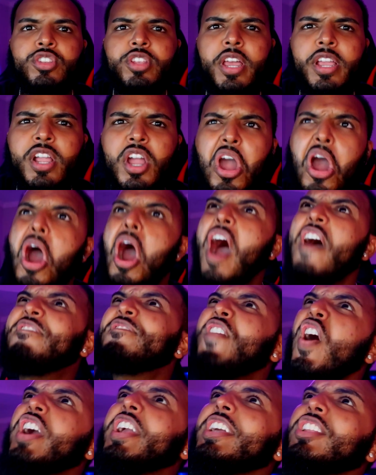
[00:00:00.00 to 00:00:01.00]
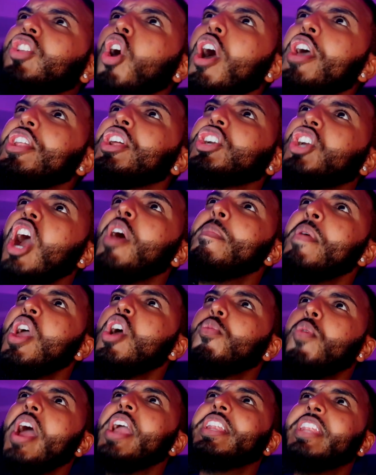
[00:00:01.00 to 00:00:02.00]
He's like, I f***ing told you to come
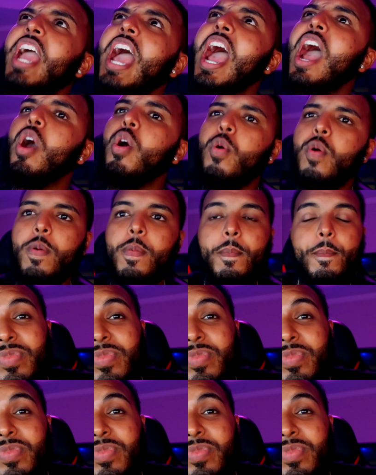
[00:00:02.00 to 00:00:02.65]
here right now!